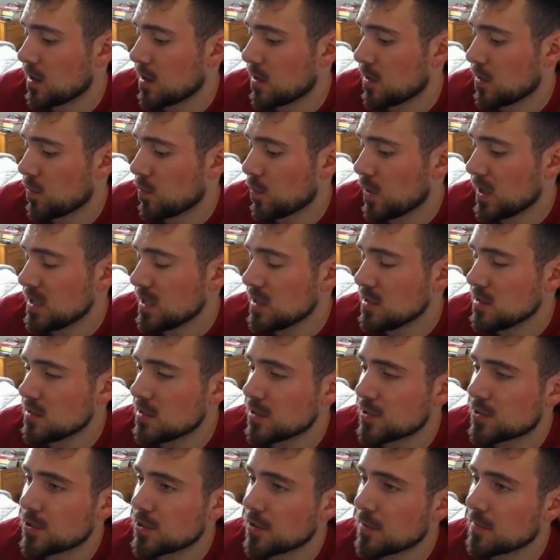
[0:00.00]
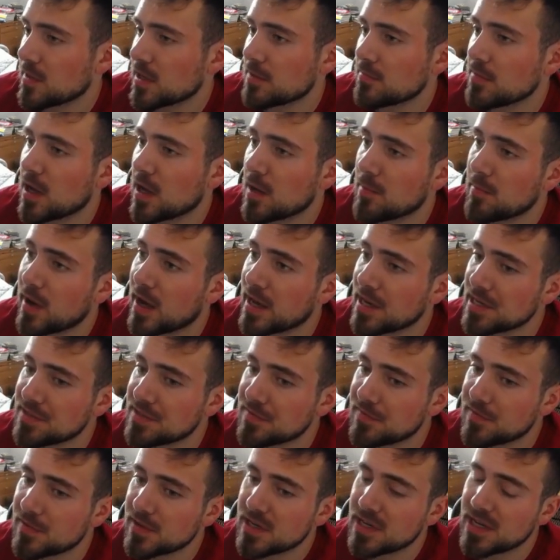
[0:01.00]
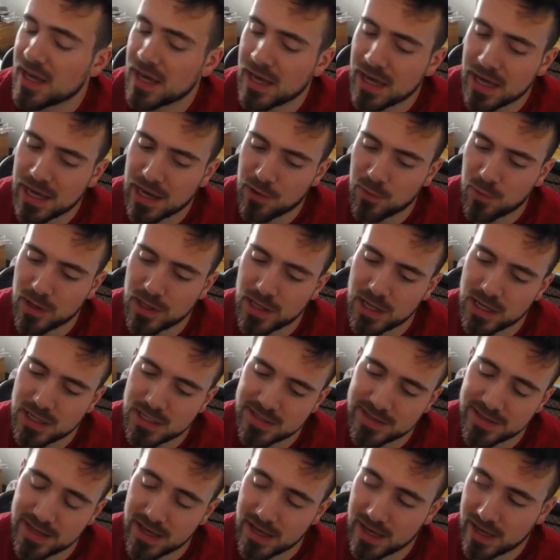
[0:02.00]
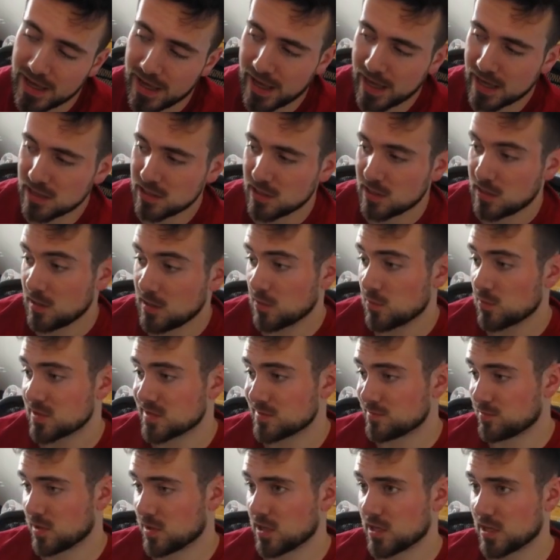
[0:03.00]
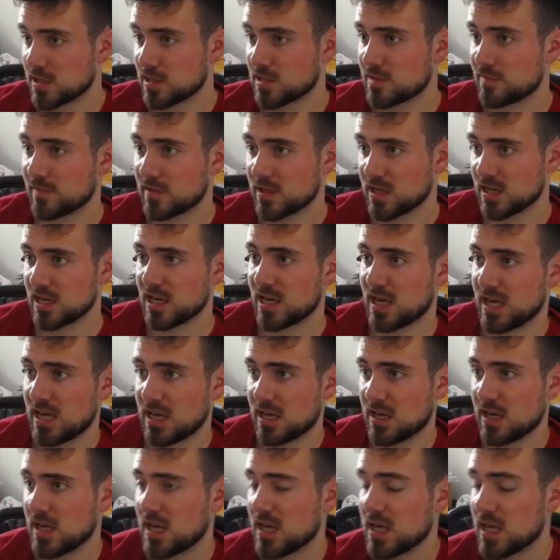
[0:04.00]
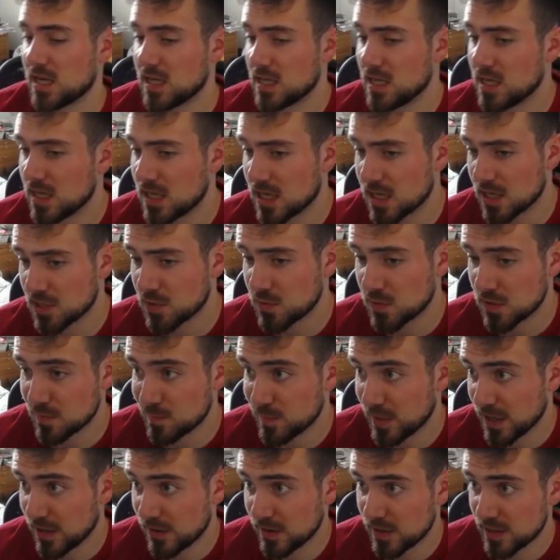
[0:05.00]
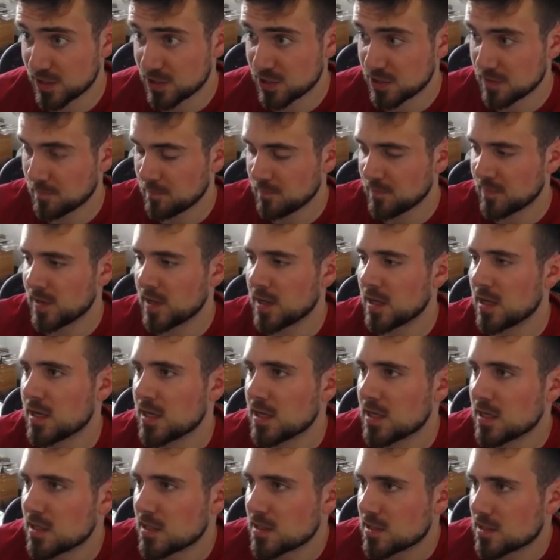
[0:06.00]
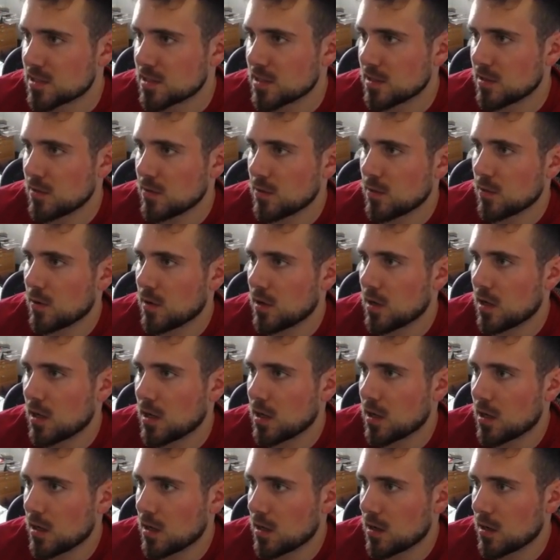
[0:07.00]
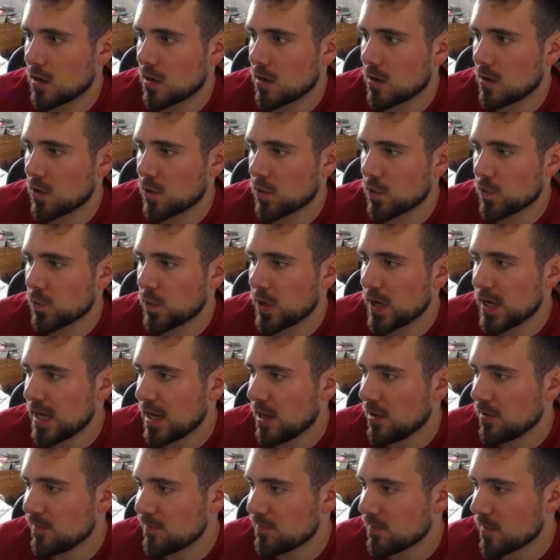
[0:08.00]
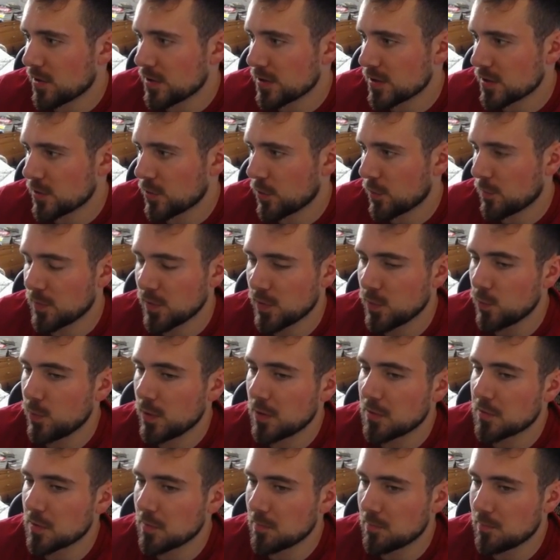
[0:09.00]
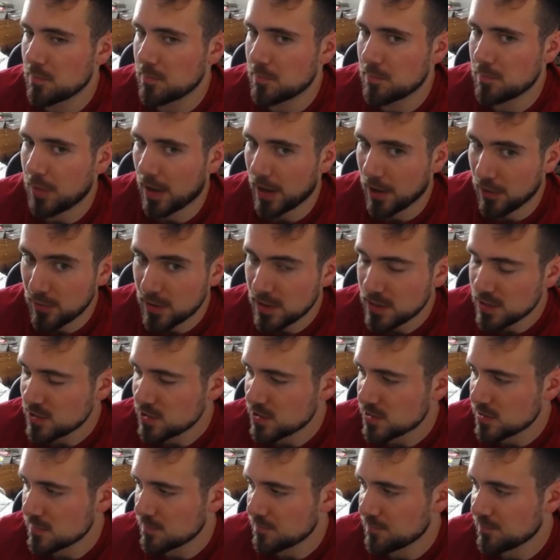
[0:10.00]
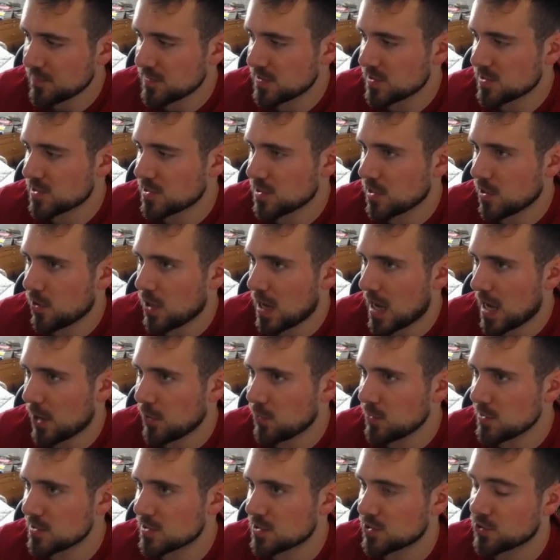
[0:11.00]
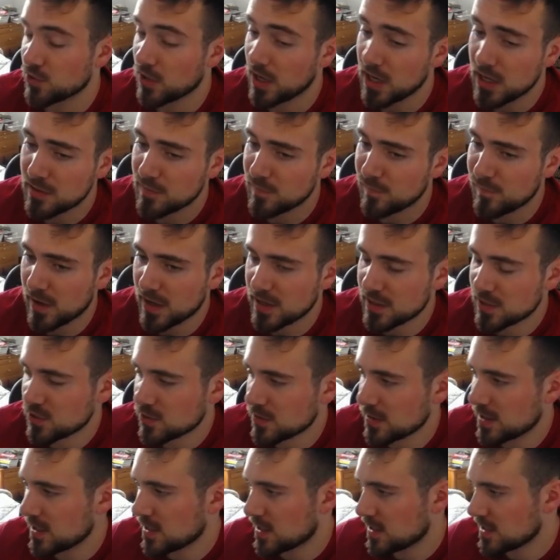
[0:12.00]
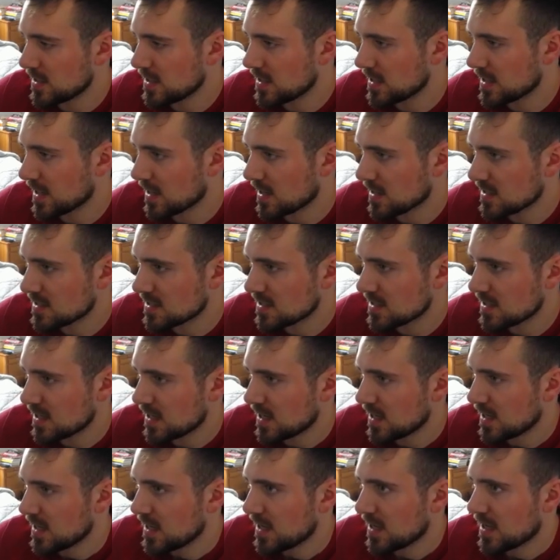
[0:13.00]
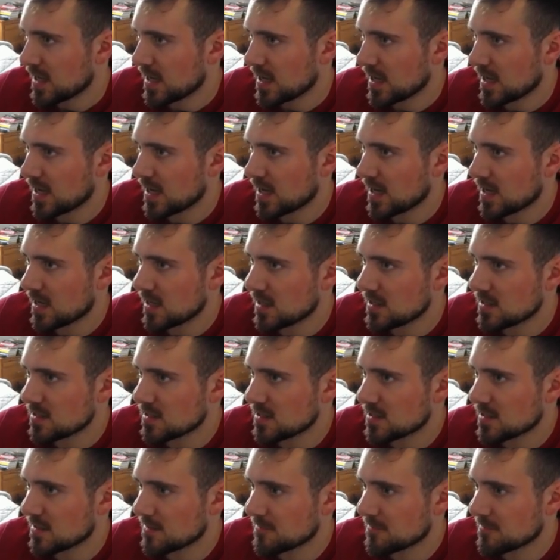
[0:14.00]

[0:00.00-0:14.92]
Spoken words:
When determining my bias for the day, I realized that NQ was bullish for the day and ES was bearish. So, right out of market open, we were bearish. So, I was trying to find a trade on ES, and